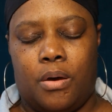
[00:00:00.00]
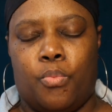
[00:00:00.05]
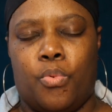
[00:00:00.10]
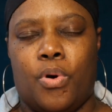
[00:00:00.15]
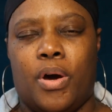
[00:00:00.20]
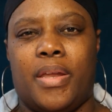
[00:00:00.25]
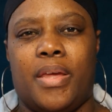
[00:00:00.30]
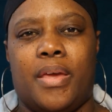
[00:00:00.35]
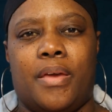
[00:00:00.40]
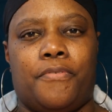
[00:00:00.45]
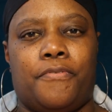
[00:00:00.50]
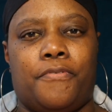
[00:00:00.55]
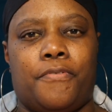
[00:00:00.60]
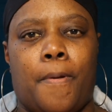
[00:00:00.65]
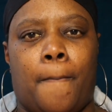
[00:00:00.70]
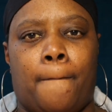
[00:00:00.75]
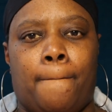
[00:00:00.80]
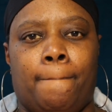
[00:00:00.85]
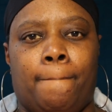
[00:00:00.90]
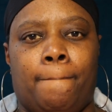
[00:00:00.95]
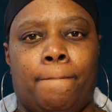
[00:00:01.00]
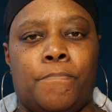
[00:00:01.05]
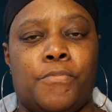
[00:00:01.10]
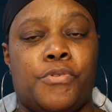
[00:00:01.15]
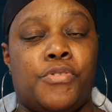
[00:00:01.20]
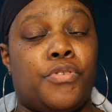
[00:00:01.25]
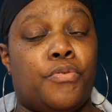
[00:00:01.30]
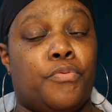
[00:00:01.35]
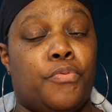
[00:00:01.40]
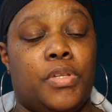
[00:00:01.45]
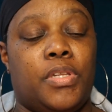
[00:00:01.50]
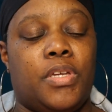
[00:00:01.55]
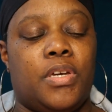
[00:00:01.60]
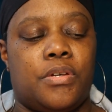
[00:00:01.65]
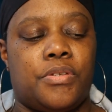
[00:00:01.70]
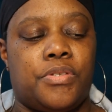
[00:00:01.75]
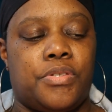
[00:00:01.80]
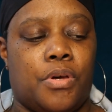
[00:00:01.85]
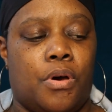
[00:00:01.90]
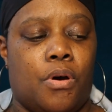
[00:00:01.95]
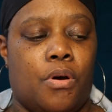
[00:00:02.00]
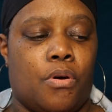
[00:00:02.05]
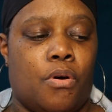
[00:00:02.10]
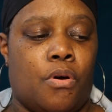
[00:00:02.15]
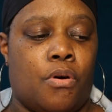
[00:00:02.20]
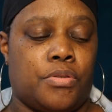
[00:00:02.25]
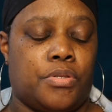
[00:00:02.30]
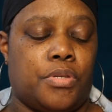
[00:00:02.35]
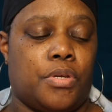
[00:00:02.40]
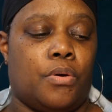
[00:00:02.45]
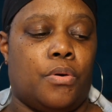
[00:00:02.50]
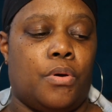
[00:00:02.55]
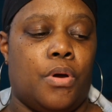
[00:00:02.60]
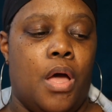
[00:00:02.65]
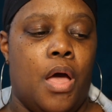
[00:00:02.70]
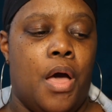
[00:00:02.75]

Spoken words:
What If? It's a really good song also.